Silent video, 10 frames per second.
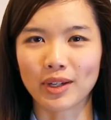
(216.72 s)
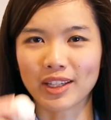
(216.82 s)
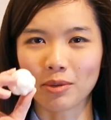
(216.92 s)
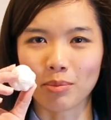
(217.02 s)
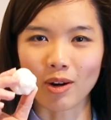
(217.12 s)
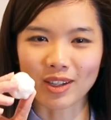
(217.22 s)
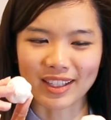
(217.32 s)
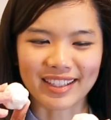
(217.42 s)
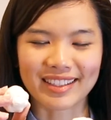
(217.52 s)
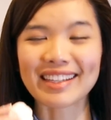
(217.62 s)
little balls
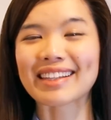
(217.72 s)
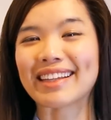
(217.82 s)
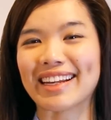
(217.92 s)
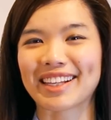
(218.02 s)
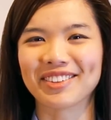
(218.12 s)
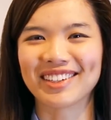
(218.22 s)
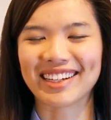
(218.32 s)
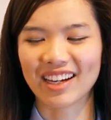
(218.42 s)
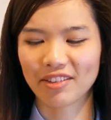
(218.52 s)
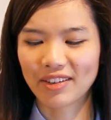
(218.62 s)
like this, then it's good
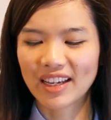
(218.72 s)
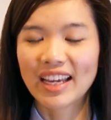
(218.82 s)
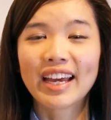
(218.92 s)
enough.